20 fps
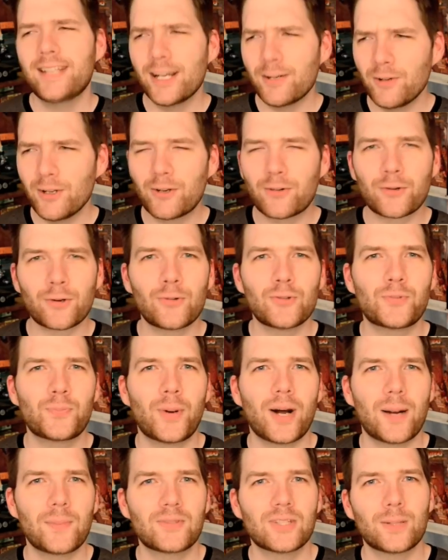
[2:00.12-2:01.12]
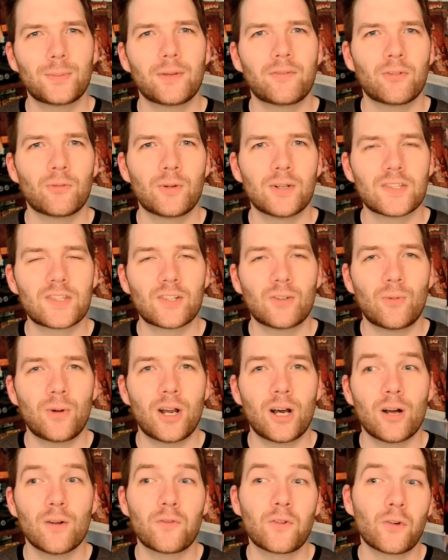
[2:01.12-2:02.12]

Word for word: Terry Crews pops up every once in a while